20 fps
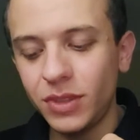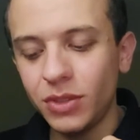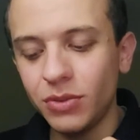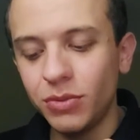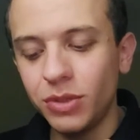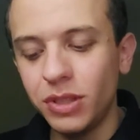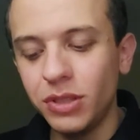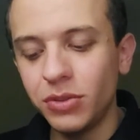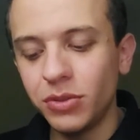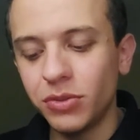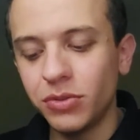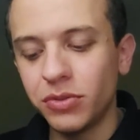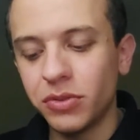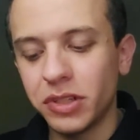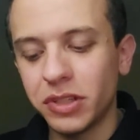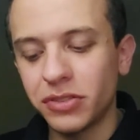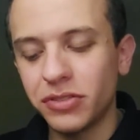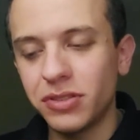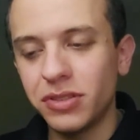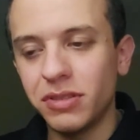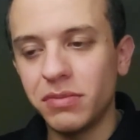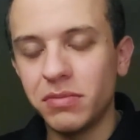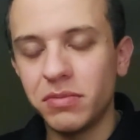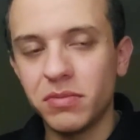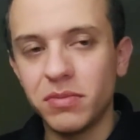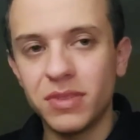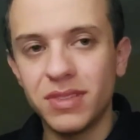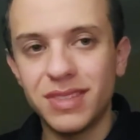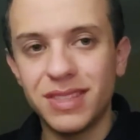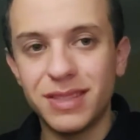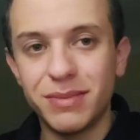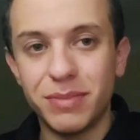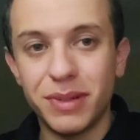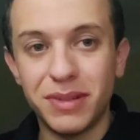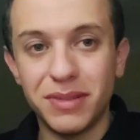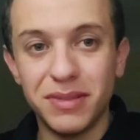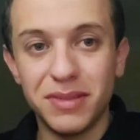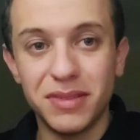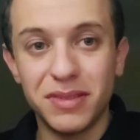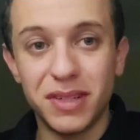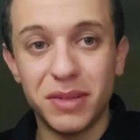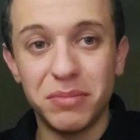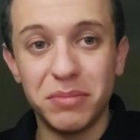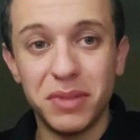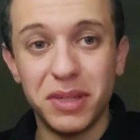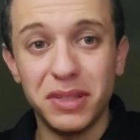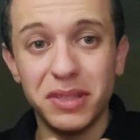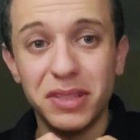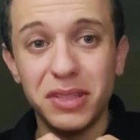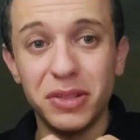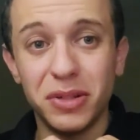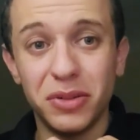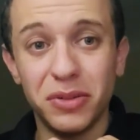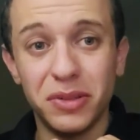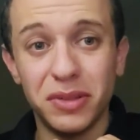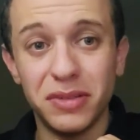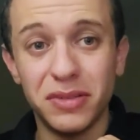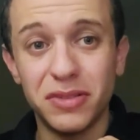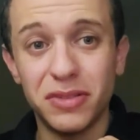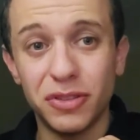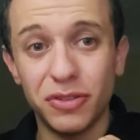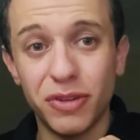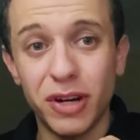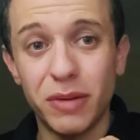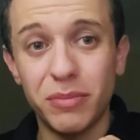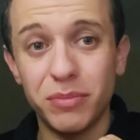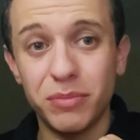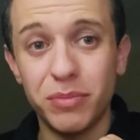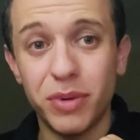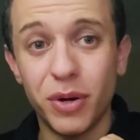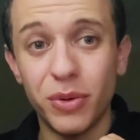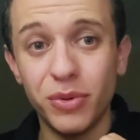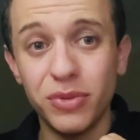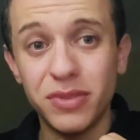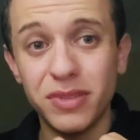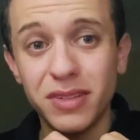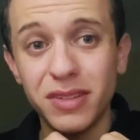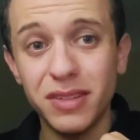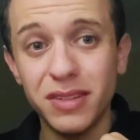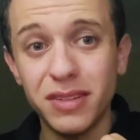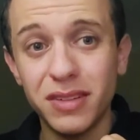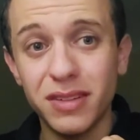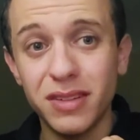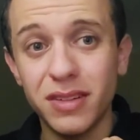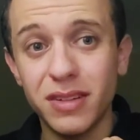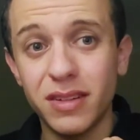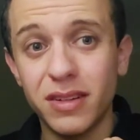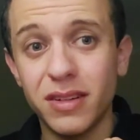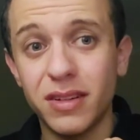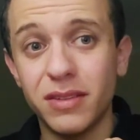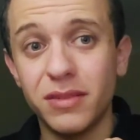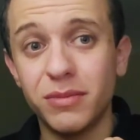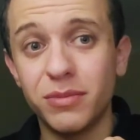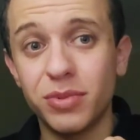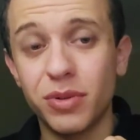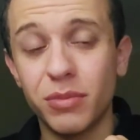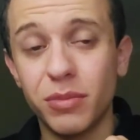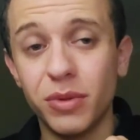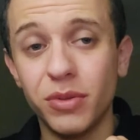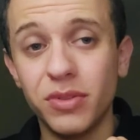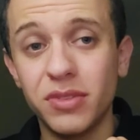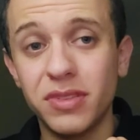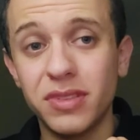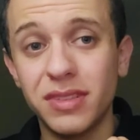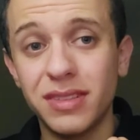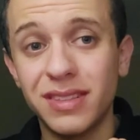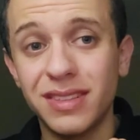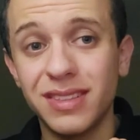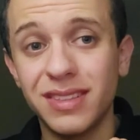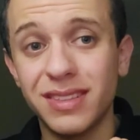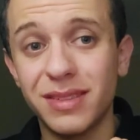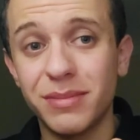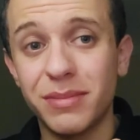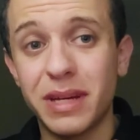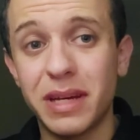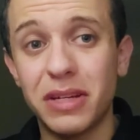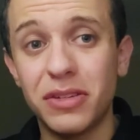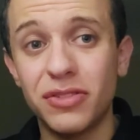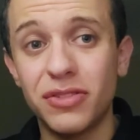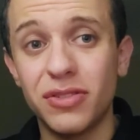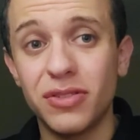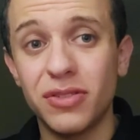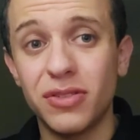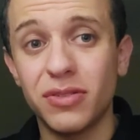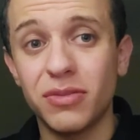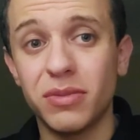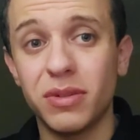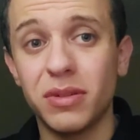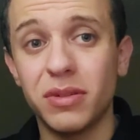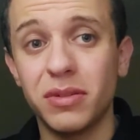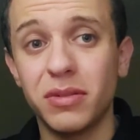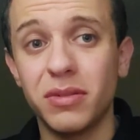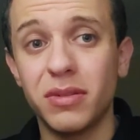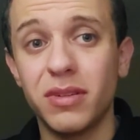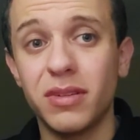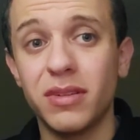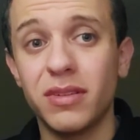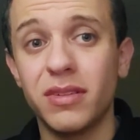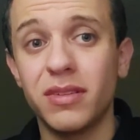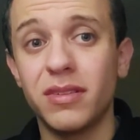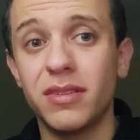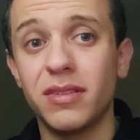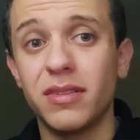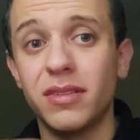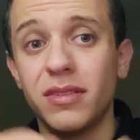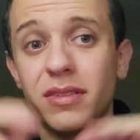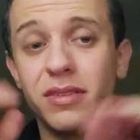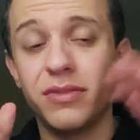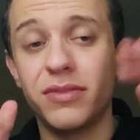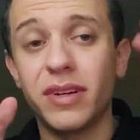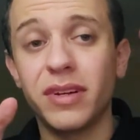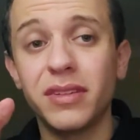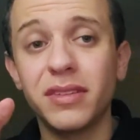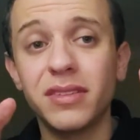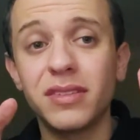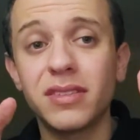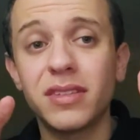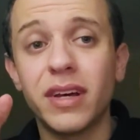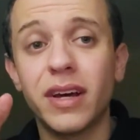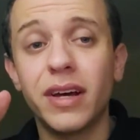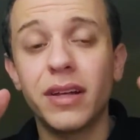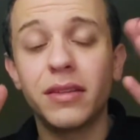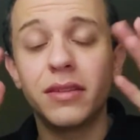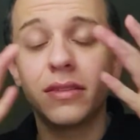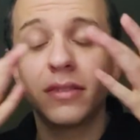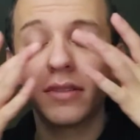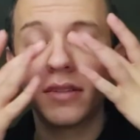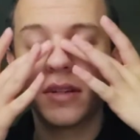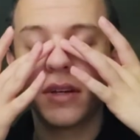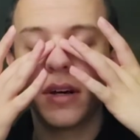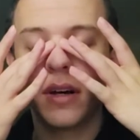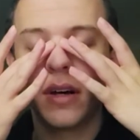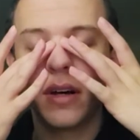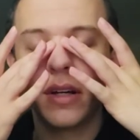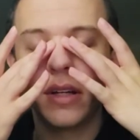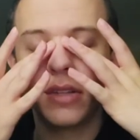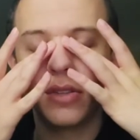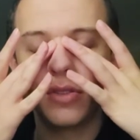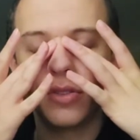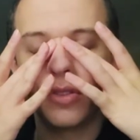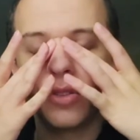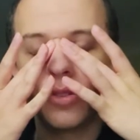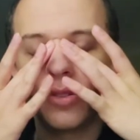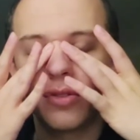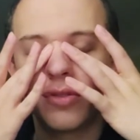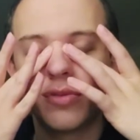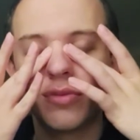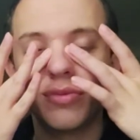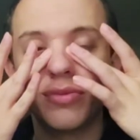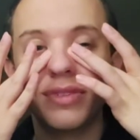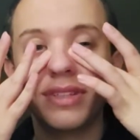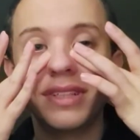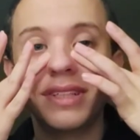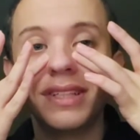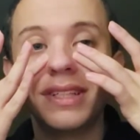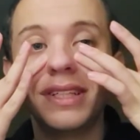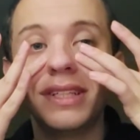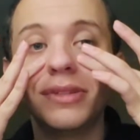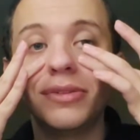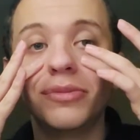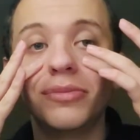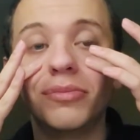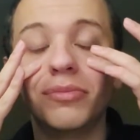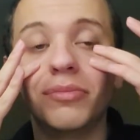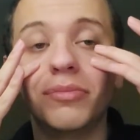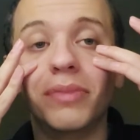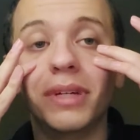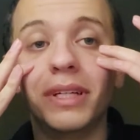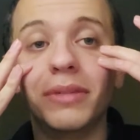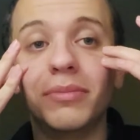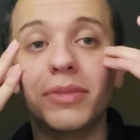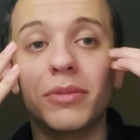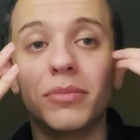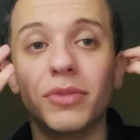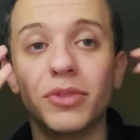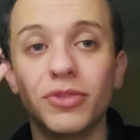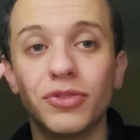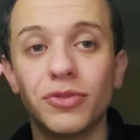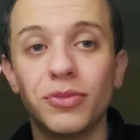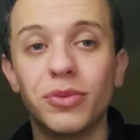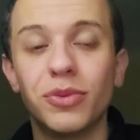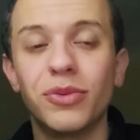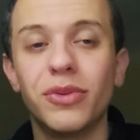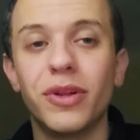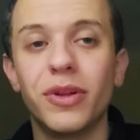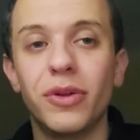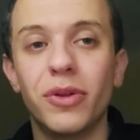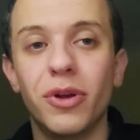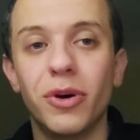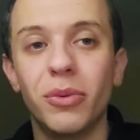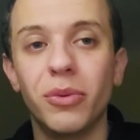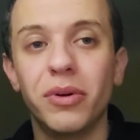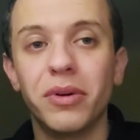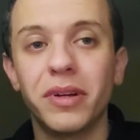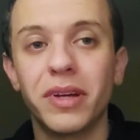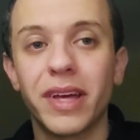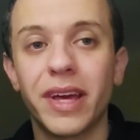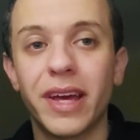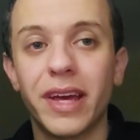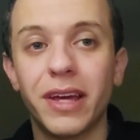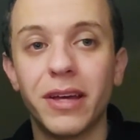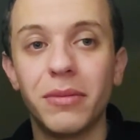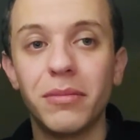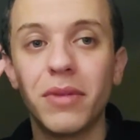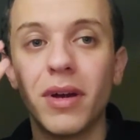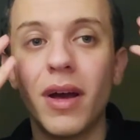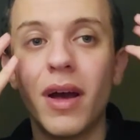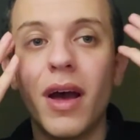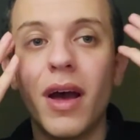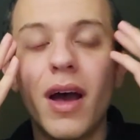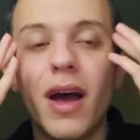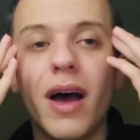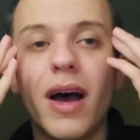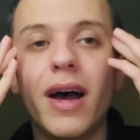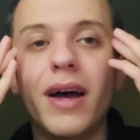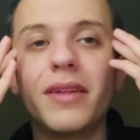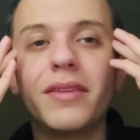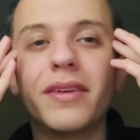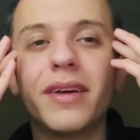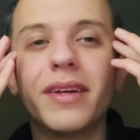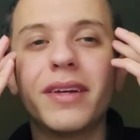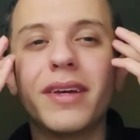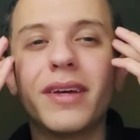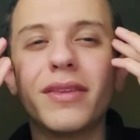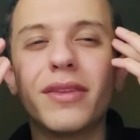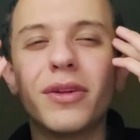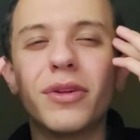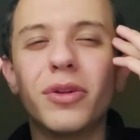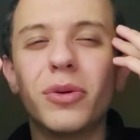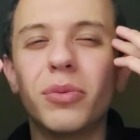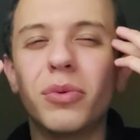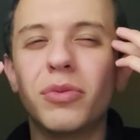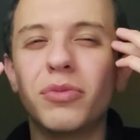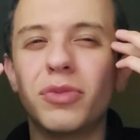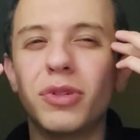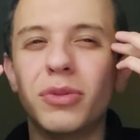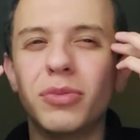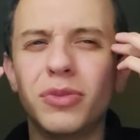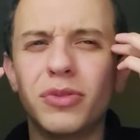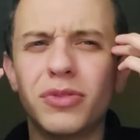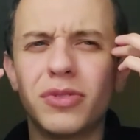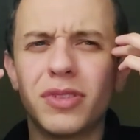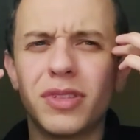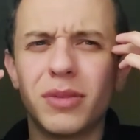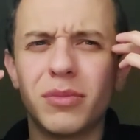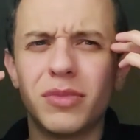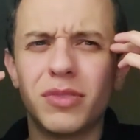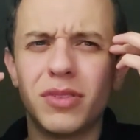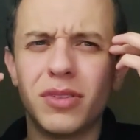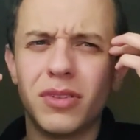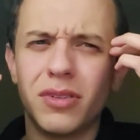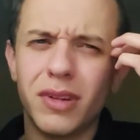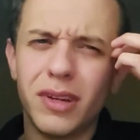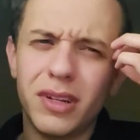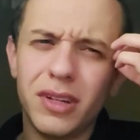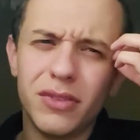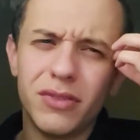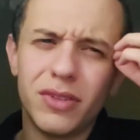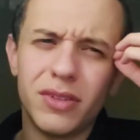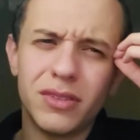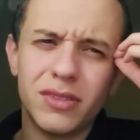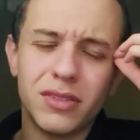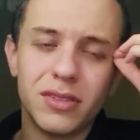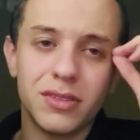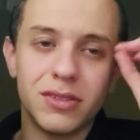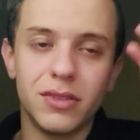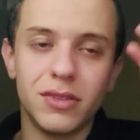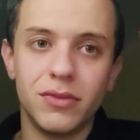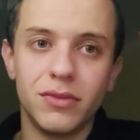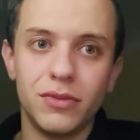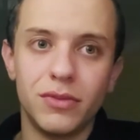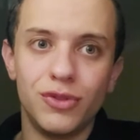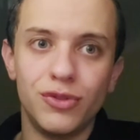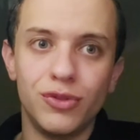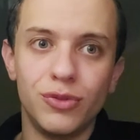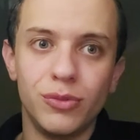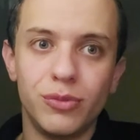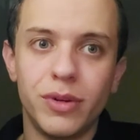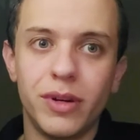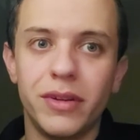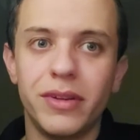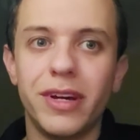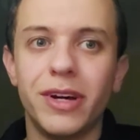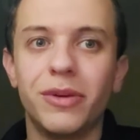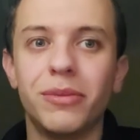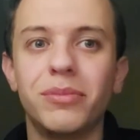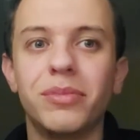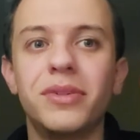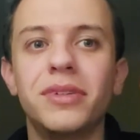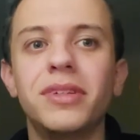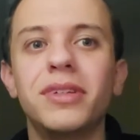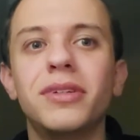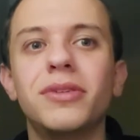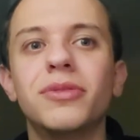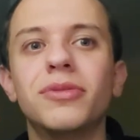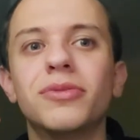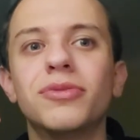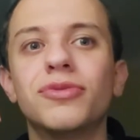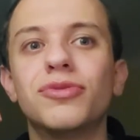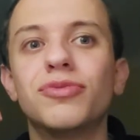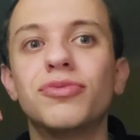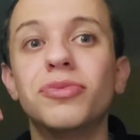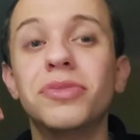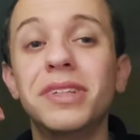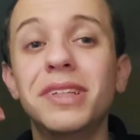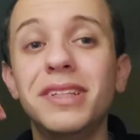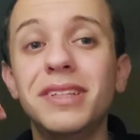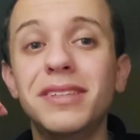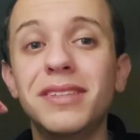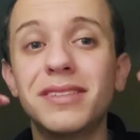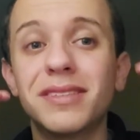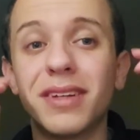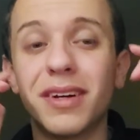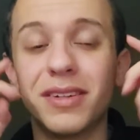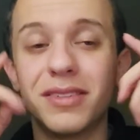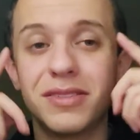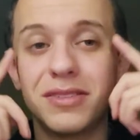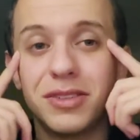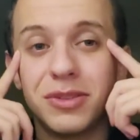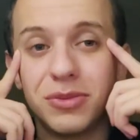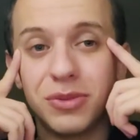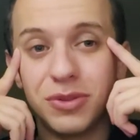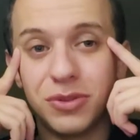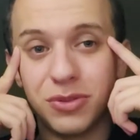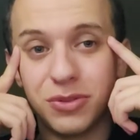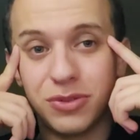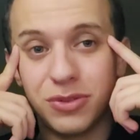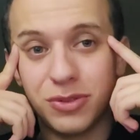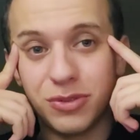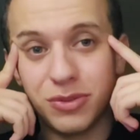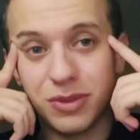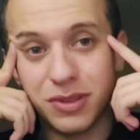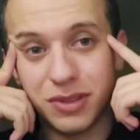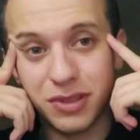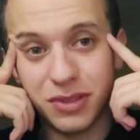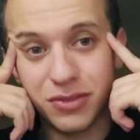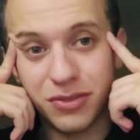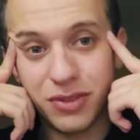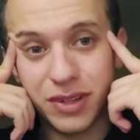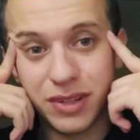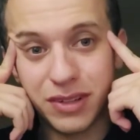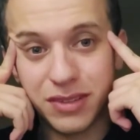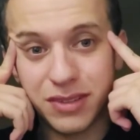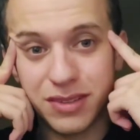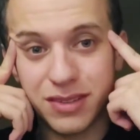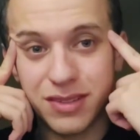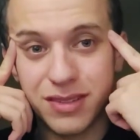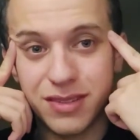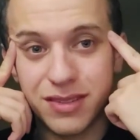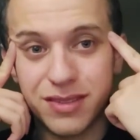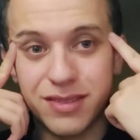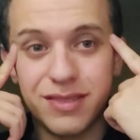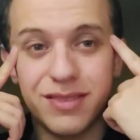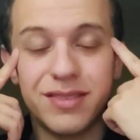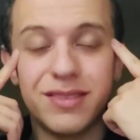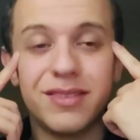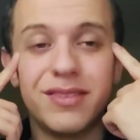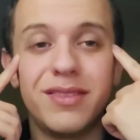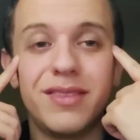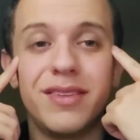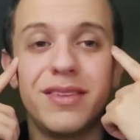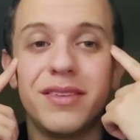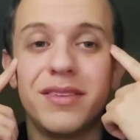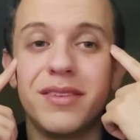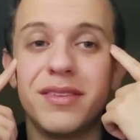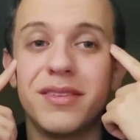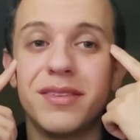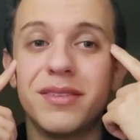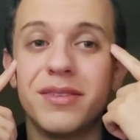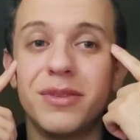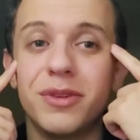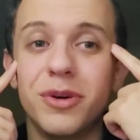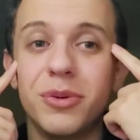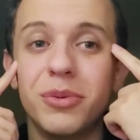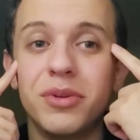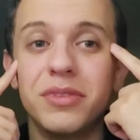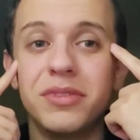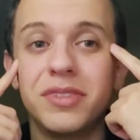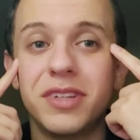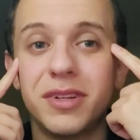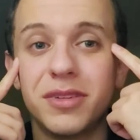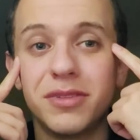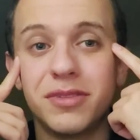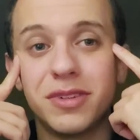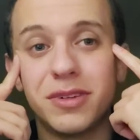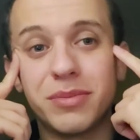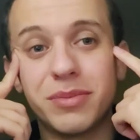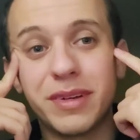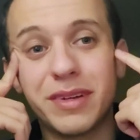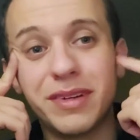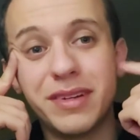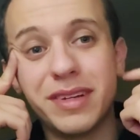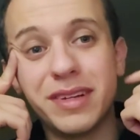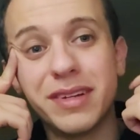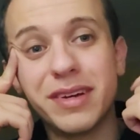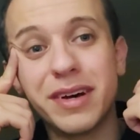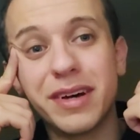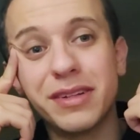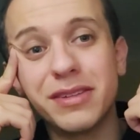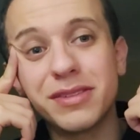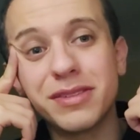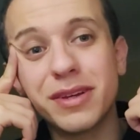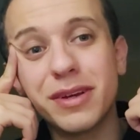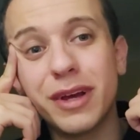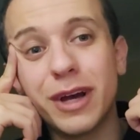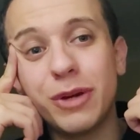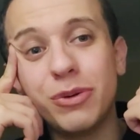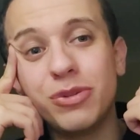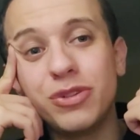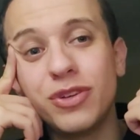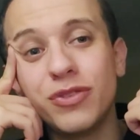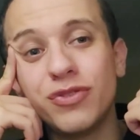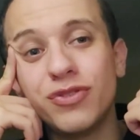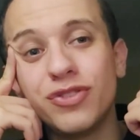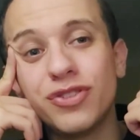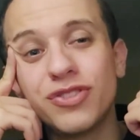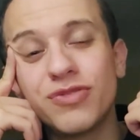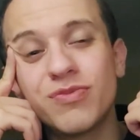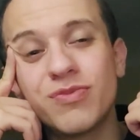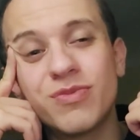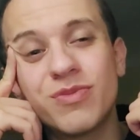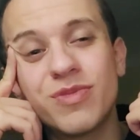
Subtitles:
really awful. I actually spent some money on Instagram posting and promoting the pages as well, the events, and it just really made me miserable that no one came. And I get that no one really wants to come to online events because of Zoom burnout, but it's really disheartening when you're doing events that no one turns up. And in hindsight, I would have just